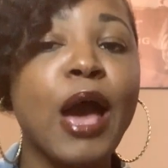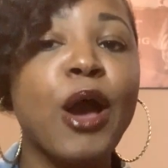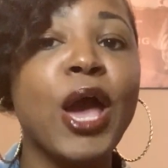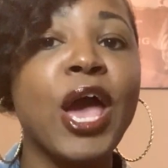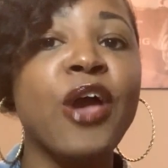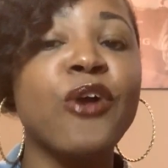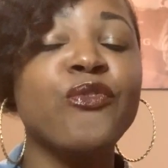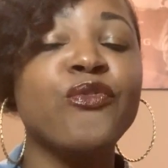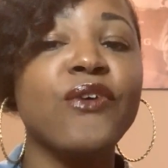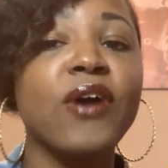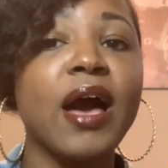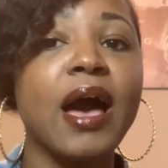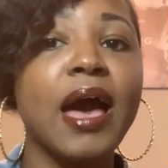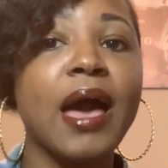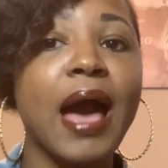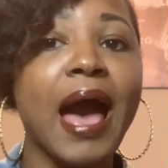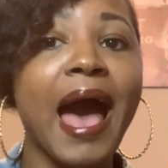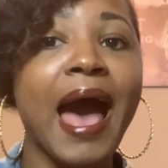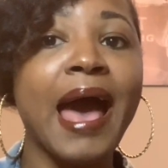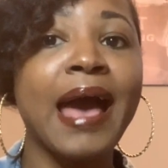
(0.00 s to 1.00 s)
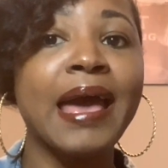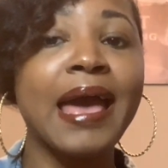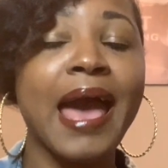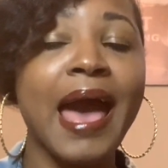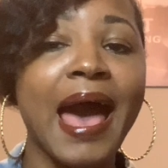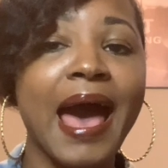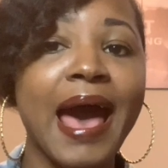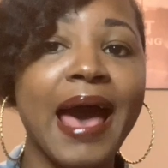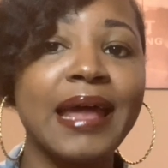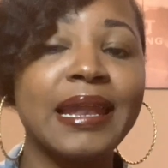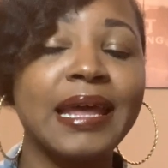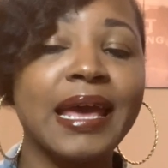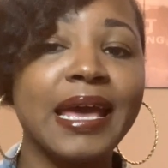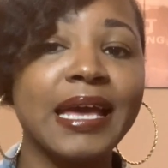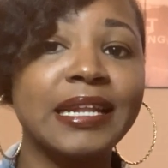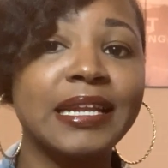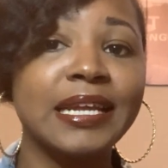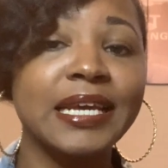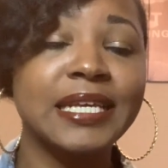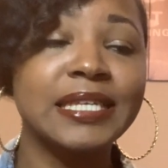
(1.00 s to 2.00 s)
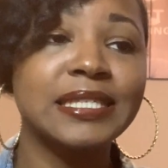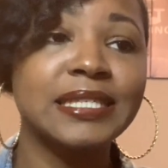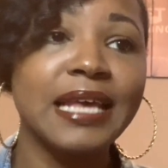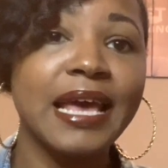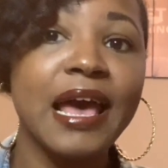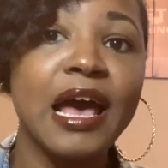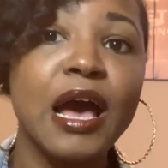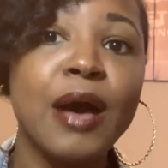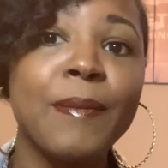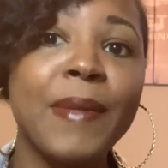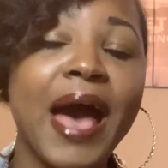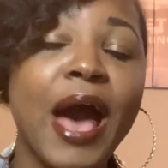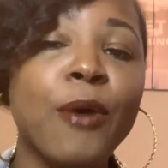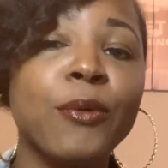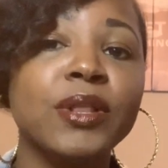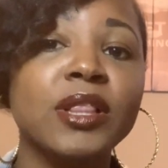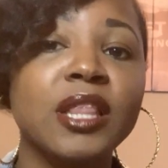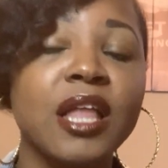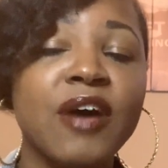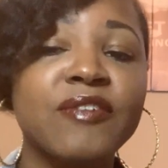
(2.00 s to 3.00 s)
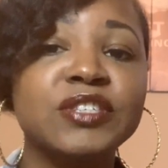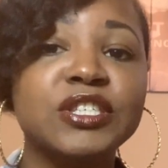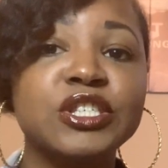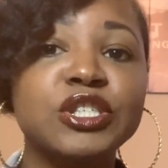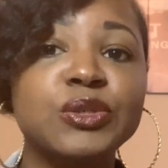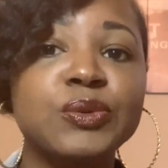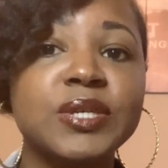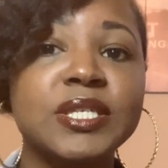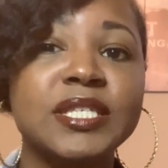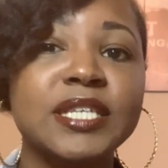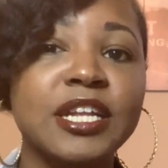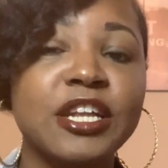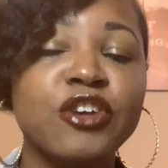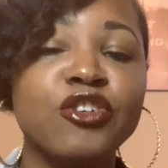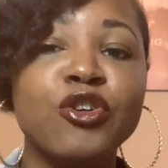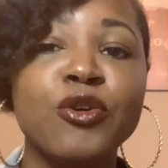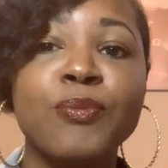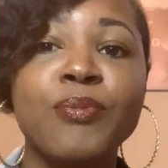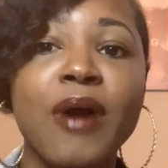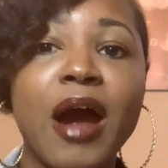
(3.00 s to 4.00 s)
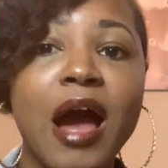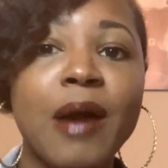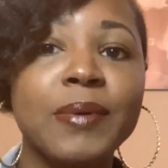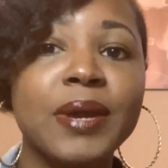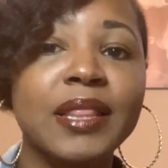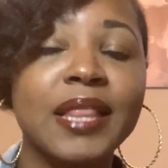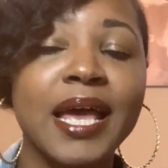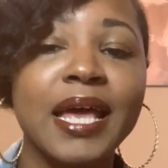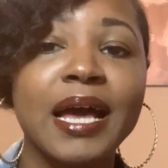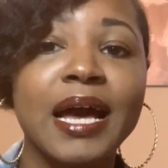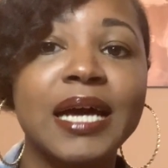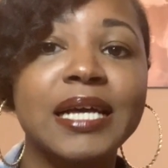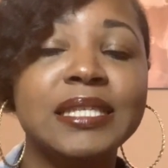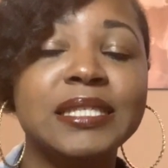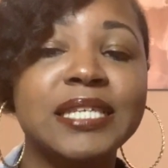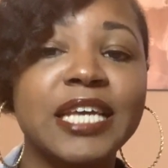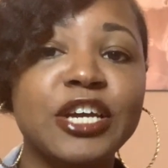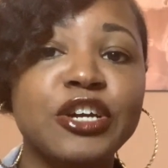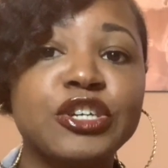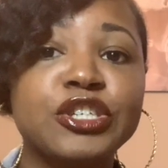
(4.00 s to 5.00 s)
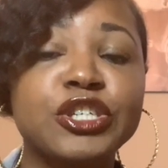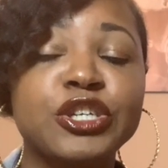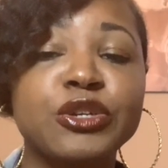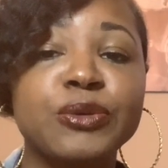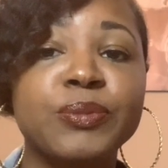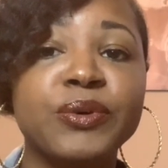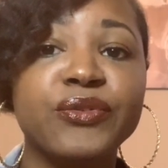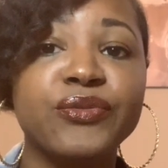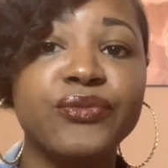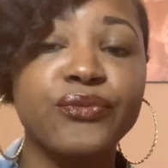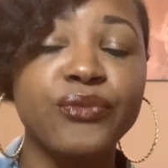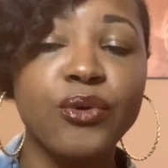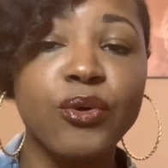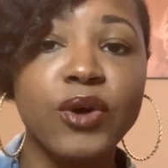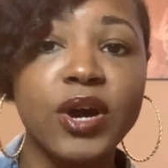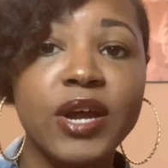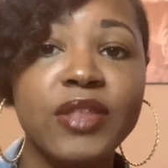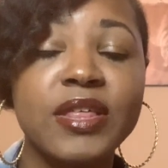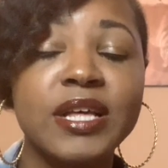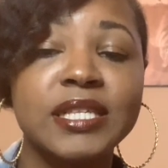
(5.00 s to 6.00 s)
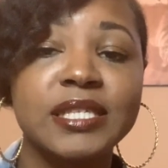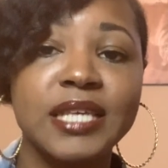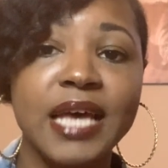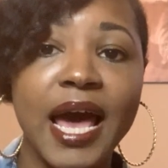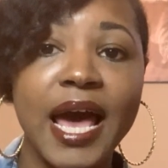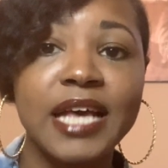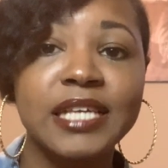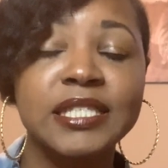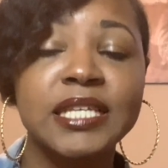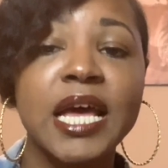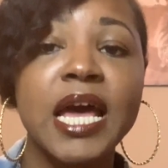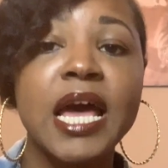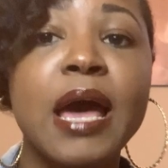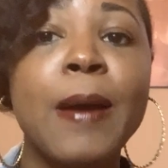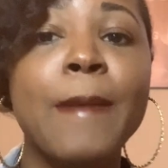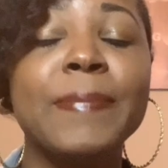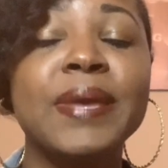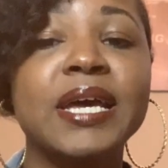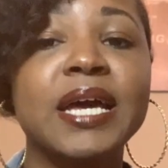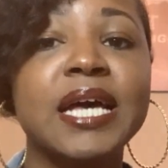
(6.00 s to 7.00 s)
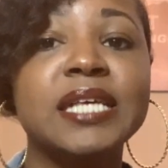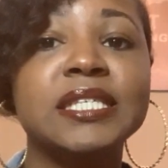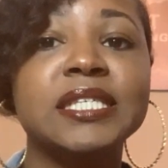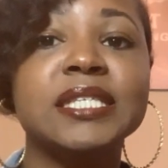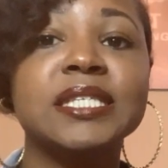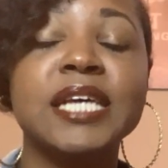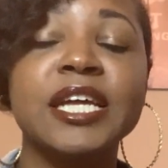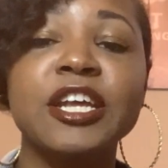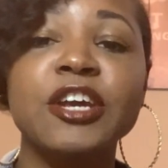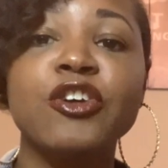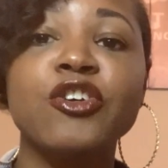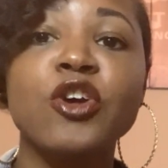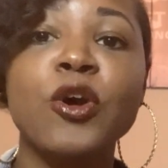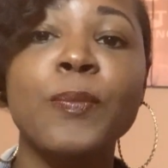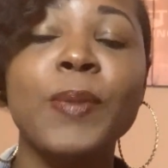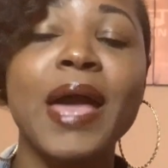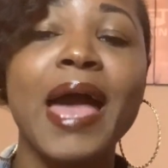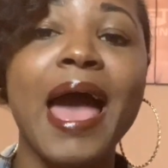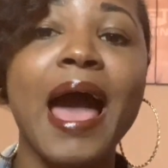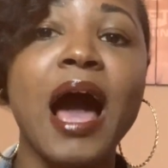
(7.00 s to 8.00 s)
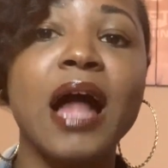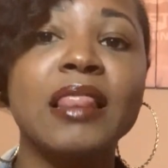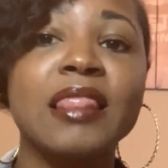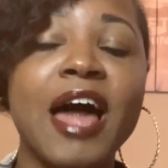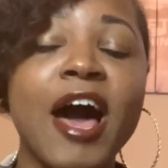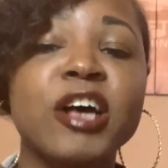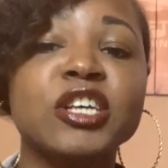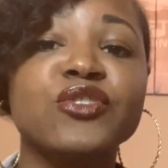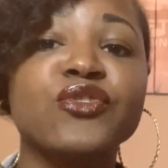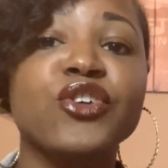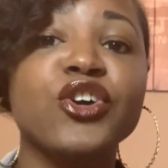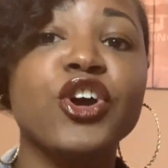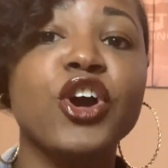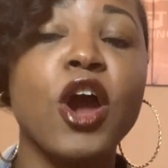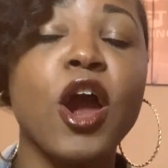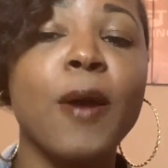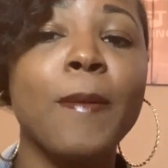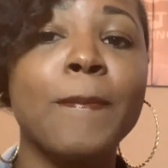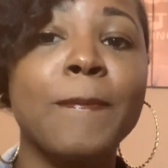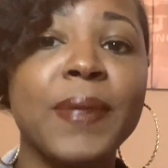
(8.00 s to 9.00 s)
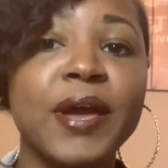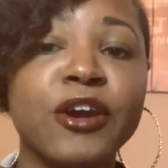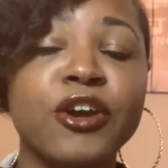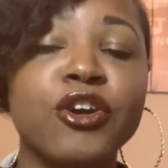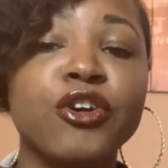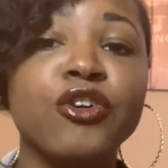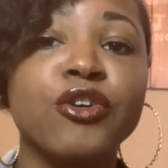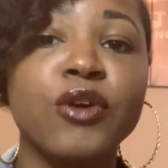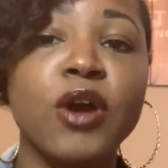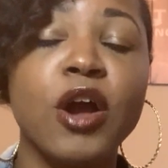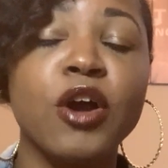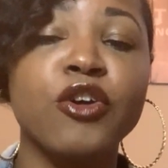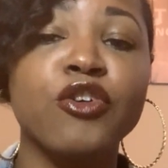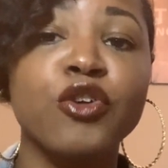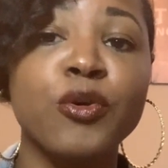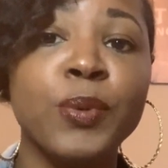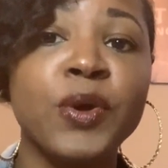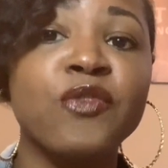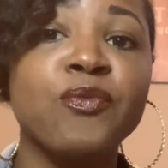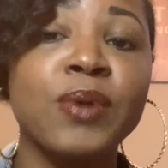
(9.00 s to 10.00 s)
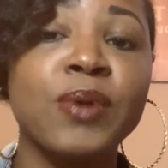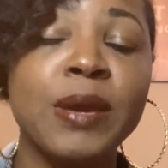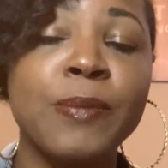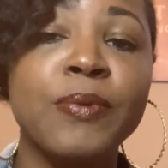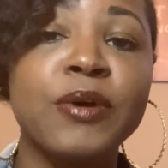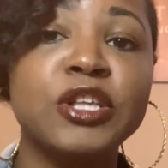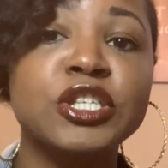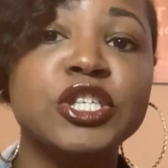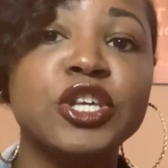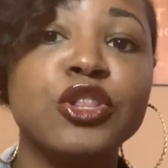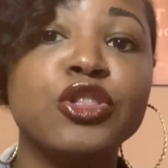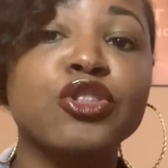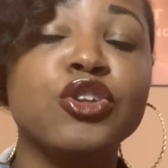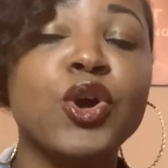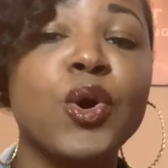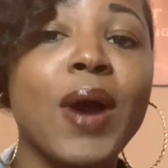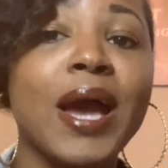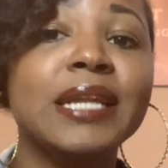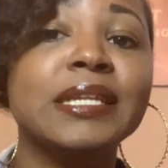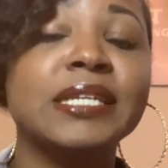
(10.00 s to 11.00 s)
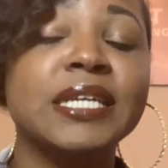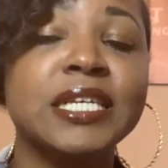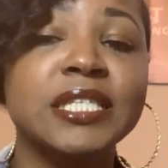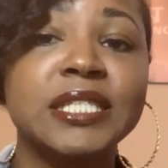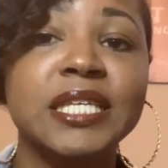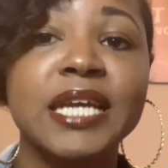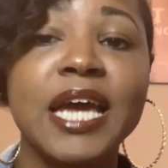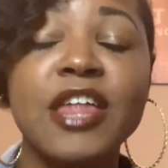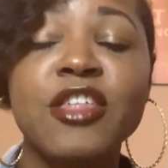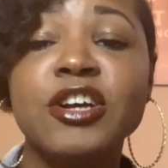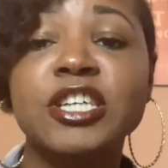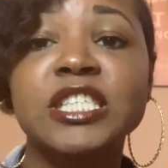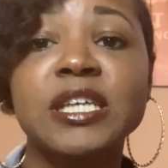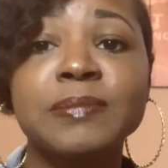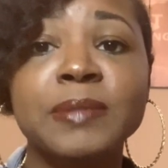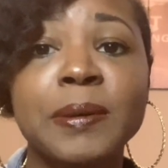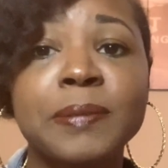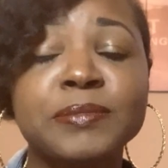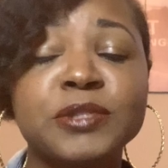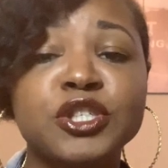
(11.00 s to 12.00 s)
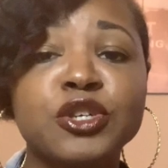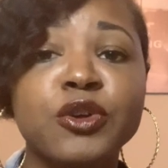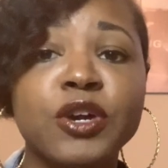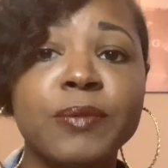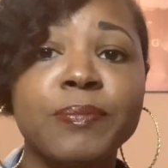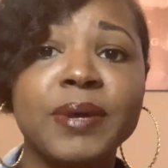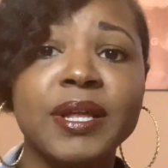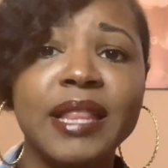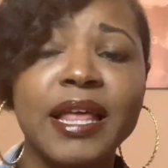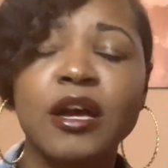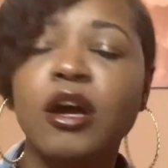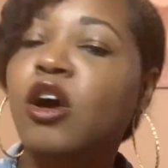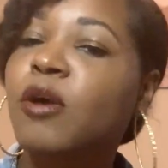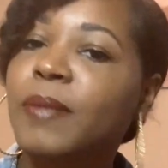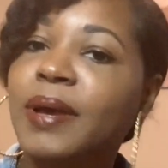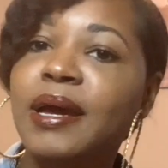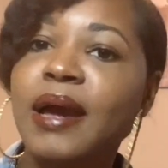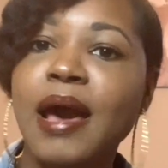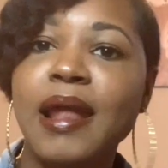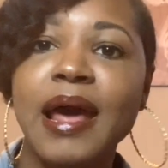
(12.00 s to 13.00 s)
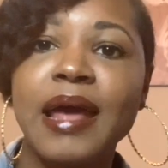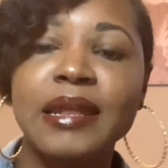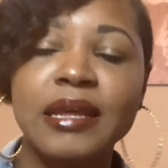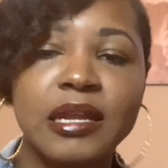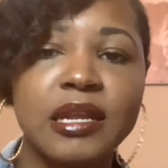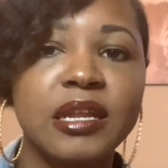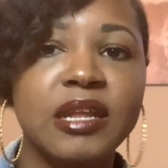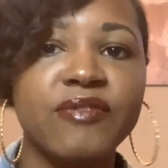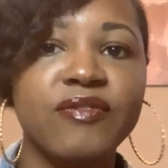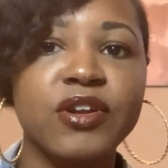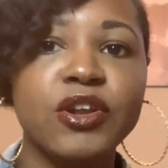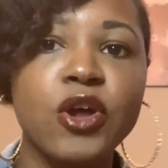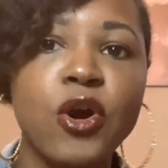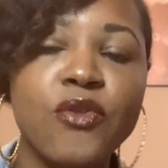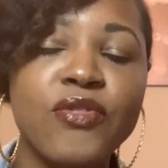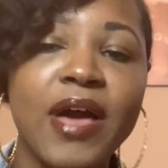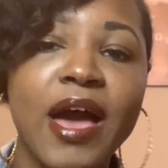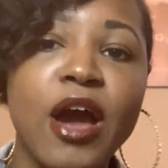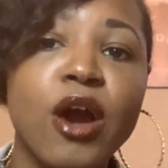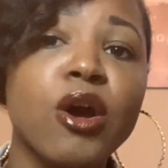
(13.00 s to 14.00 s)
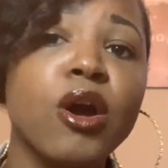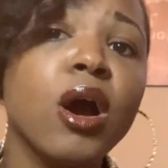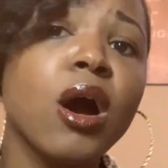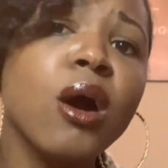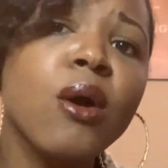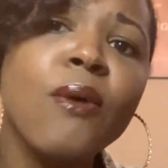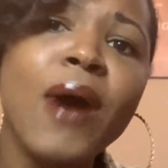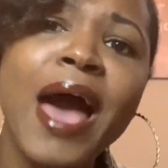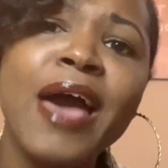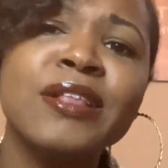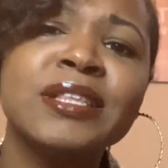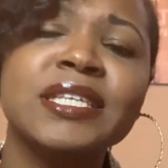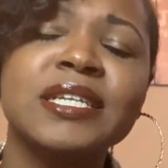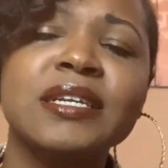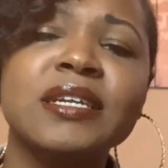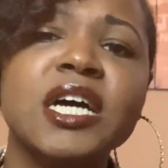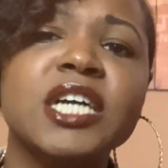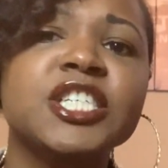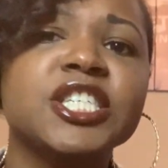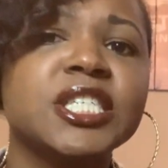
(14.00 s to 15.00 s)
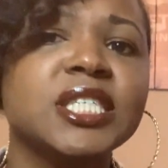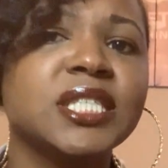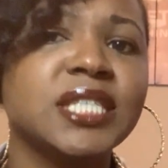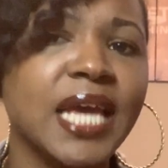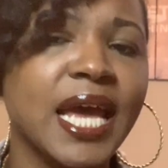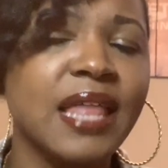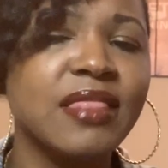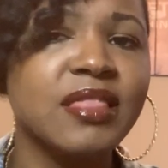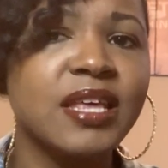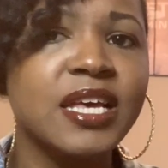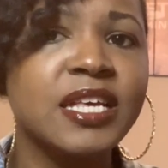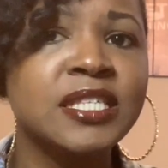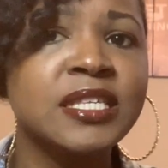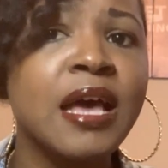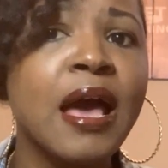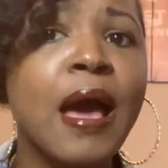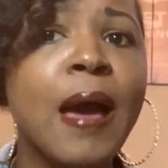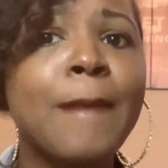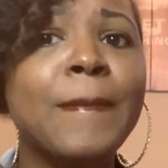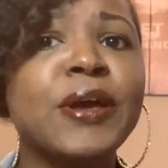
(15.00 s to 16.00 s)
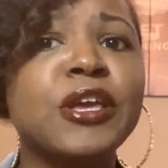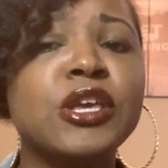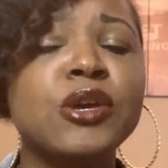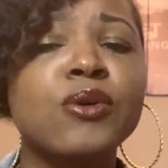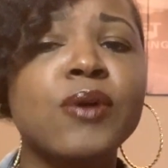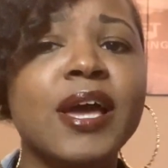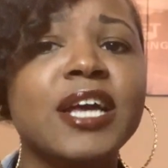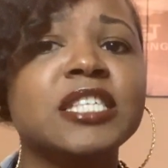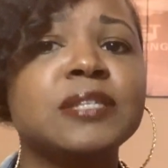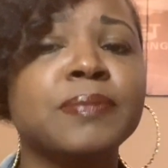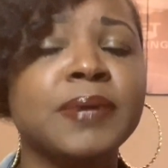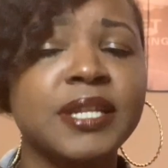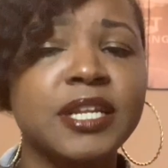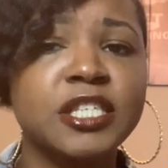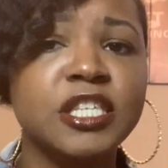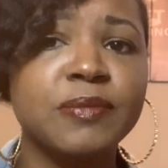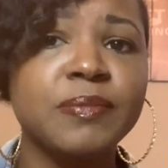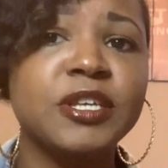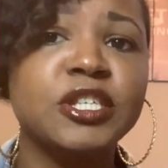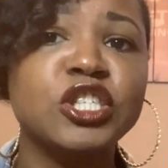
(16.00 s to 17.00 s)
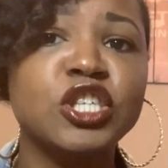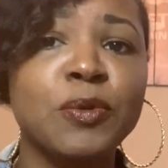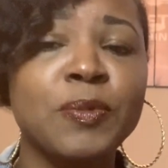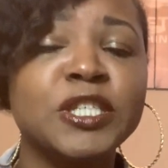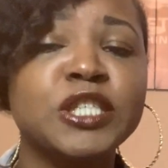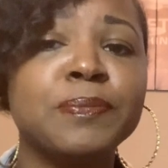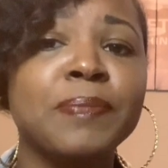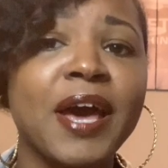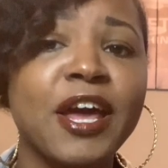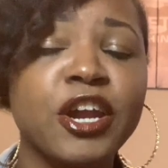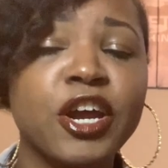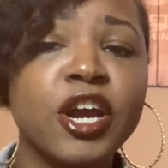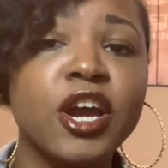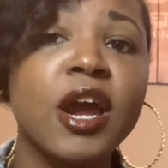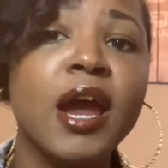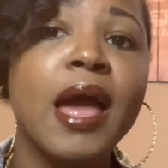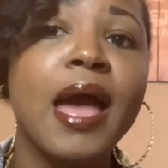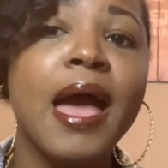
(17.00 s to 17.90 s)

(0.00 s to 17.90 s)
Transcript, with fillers: If I had an exam, I would love to do a study group probably like a day or two before the test because a study group allows for a bigger group of people to throw ideas together. And sometimes you could be like, oh my God, I didn't even know that. Or, oh, I didn't understand this, but you explained it to me so much better.